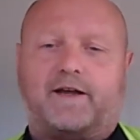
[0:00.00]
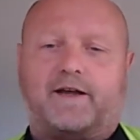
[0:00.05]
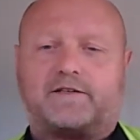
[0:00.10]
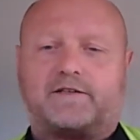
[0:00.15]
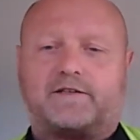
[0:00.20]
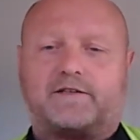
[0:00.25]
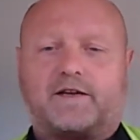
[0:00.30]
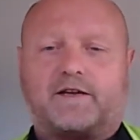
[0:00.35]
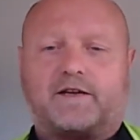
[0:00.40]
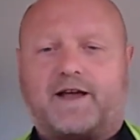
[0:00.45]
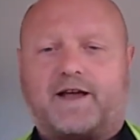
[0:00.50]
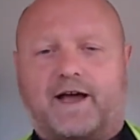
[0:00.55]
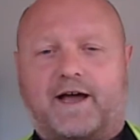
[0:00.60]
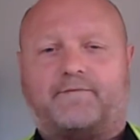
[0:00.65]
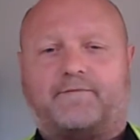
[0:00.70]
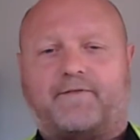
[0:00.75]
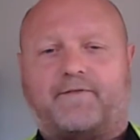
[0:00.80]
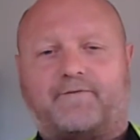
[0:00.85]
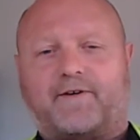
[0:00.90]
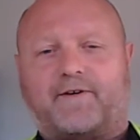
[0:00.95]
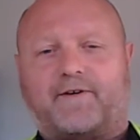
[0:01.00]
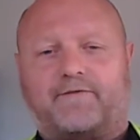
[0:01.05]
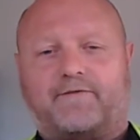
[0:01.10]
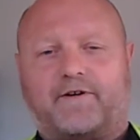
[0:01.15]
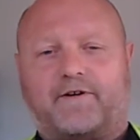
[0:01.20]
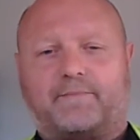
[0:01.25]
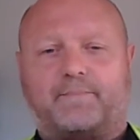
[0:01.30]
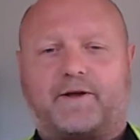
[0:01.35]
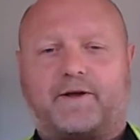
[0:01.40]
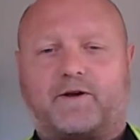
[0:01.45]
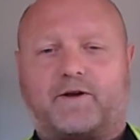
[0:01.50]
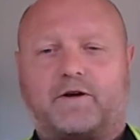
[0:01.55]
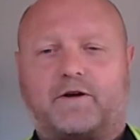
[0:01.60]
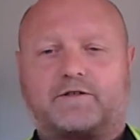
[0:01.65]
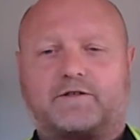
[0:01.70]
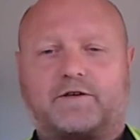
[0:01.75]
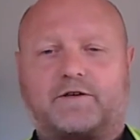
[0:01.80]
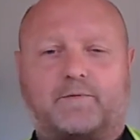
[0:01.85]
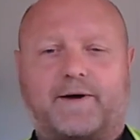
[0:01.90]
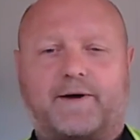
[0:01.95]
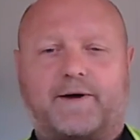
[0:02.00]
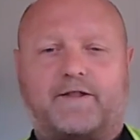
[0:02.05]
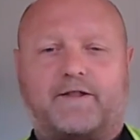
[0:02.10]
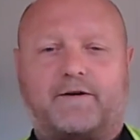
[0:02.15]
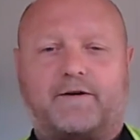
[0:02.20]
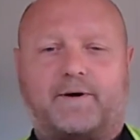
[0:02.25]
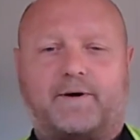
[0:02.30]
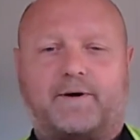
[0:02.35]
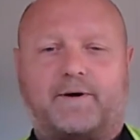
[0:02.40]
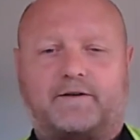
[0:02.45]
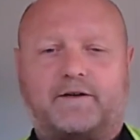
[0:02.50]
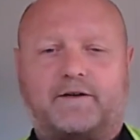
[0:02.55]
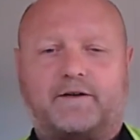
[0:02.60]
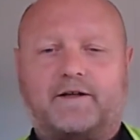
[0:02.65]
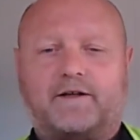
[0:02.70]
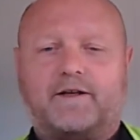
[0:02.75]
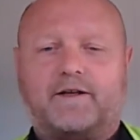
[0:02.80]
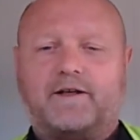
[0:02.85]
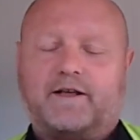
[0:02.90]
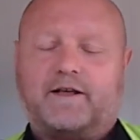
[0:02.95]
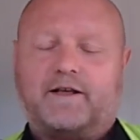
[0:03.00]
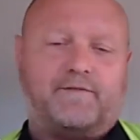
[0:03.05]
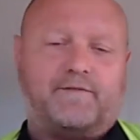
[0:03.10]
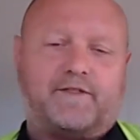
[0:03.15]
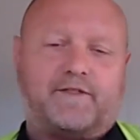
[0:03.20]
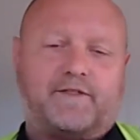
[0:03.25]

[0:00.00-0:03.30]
And Spain is kind of a favorite because of the weather, but